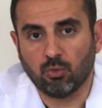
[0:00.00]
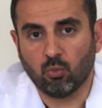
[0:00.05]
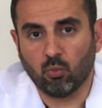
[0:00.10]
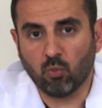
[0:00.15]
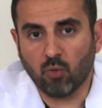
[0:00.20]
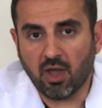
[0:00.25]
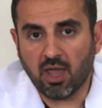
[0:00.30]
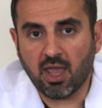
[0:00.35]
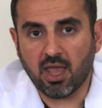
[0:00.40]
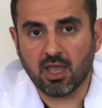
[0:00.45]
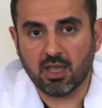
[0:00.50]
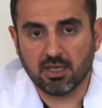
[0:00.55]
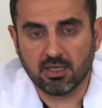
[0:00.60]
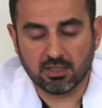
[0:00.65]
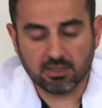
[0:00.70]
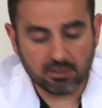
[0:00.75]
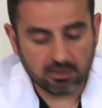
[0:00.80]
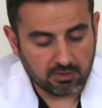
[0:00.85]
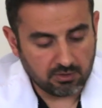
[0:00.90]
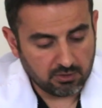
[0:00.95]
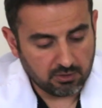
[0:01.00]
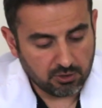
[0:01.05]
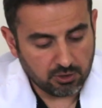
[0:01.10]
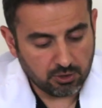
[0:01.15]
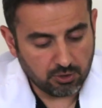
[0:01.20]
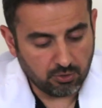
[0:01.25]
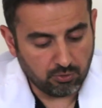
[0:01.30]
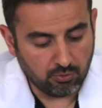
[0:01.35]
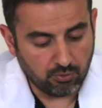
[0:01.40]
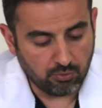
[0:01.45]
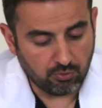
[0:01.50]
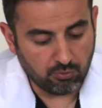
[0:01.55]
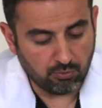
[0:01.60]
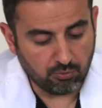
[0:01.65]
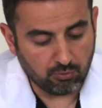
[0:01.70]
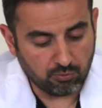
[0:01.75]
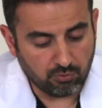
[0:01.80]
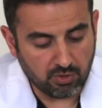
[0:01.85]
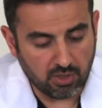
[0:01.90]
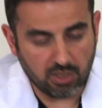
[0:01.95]
ways
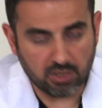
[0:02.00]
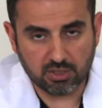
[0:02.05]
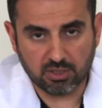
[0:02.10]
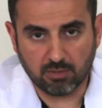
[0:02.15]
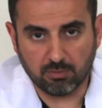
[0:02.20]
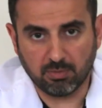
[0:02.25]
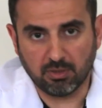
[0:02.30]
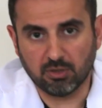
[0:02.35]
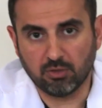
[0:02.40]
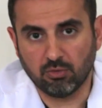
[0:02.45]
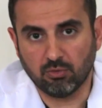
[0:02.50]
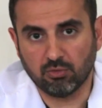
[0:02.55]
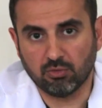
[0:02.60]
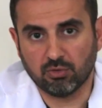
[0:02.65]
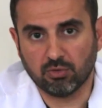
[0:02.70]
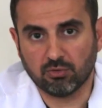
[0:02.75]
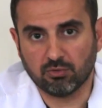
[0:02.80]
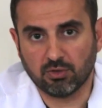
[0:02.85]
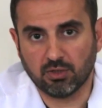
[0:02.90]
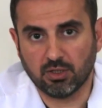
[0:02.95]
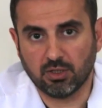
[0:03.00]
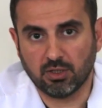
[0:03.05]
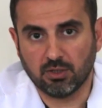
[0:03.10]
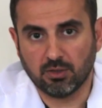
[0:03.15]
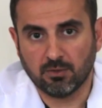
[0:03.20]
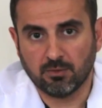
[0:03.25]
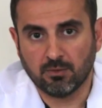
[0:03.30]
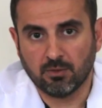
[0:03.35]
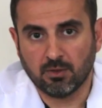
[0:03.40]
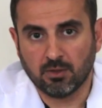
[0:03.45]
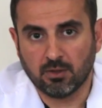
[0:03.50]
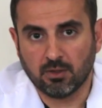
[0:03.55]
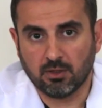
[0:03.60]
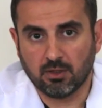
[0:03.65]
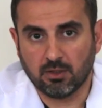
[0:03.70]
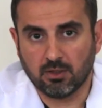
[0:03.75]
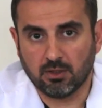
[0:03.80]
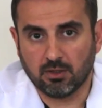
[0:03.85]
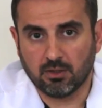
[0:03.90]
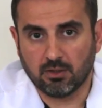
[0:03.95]
to reach the pituitary
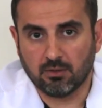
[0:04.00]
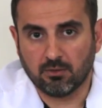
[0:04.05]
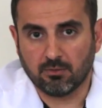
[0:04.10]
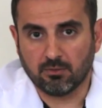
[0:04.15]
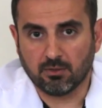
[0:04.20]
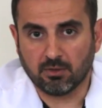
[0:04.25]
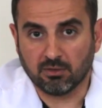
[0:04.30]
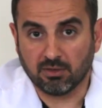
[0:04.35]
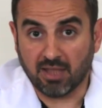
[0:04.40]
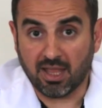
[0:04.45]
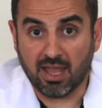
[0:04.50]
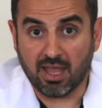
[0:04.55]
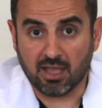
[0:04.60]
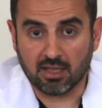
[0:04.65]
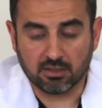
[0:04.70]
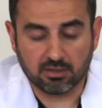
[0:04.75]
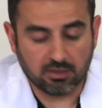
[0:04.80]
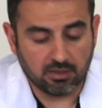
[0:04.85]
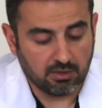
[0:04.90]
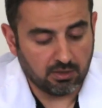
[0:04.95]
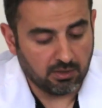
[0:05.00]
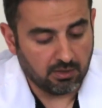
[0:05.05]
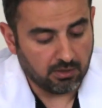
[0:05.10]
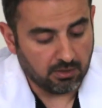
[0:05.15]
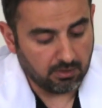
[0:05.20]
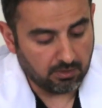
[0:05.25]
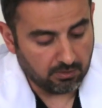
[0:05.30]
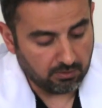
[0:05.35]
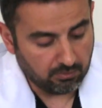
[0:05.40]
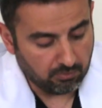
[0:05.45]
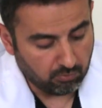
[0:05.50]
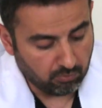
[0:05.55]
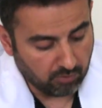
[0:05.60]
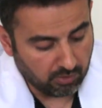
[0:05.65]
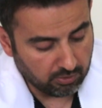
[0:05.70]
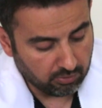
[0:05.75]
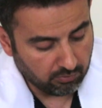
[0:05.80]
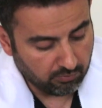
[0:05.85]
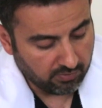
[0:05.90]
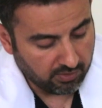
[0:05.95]
uh, gland.
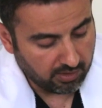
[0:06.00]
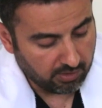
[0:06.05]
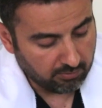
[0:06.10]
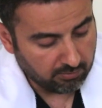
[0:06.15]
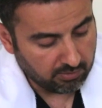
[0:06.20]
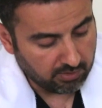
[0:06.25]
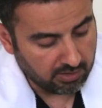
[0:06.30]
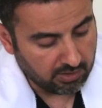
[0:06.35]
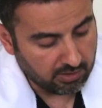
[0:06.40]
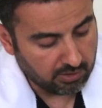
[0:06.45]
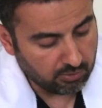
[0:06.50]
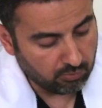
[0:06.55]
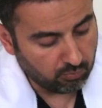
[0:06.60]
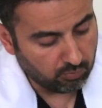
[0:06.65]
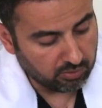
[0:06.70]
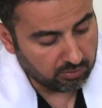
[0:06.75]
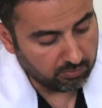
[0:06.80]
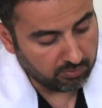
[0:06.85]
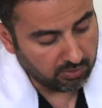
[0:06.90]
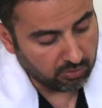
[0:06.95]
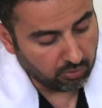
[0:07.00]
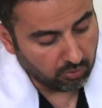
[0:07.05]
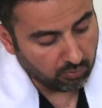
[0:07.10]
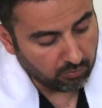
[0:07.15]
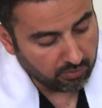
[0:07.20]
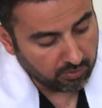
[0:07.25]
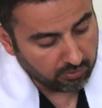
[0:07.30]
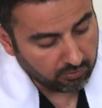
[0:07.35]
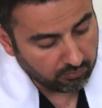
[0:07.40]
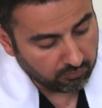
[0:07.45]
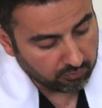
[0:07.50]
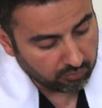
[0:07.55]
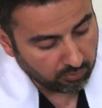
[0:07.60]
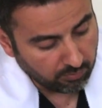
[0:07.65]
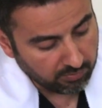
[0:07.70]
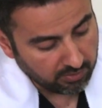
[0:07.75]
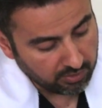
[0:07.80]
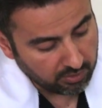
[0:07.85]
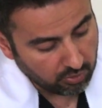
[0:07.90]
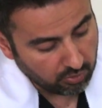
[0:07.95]
One of them is would be going
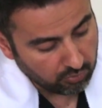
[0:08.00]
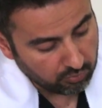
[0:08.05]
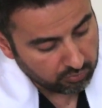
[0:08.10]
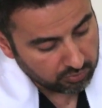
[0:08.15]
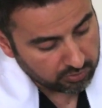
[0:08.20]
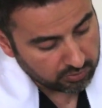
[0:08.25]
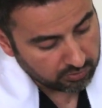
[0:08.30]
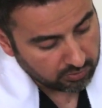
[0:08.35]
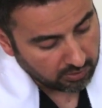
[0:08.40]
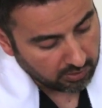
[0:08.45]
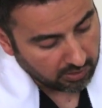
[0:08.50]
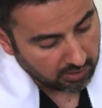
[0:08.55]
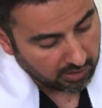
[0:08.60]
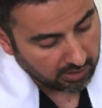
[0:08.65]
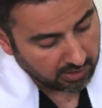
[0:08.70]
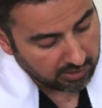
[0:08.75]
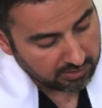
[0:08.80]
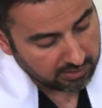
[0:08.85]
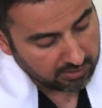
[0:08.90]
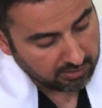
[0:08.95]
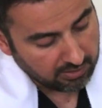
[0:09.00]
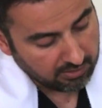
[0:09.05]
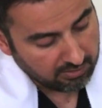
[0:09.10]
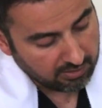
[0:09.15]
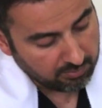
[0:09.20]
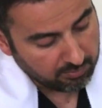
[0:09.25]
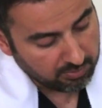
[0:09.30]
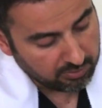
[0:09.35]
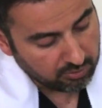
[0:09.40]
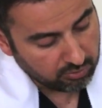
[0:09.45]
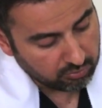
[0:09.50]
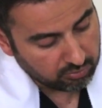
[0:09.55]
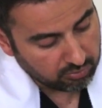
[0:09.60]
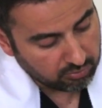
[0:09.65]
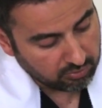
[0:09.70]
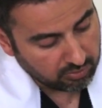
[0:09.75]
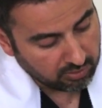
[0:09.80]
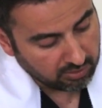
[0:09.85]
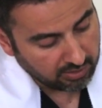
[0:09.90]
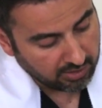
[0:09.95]
from the nose underneath the
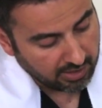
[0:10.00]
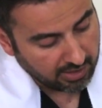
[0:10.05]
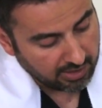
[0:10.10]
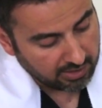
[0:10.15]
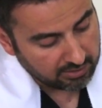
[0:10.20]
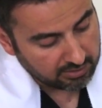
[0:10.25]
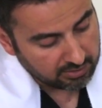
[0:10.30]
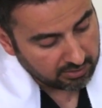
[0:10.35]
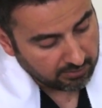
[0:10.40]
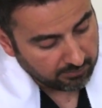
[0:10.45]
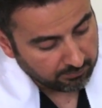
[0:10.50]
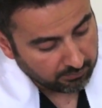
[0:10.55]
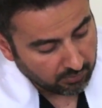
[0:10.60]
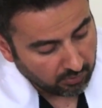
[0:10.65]
pituitary gland,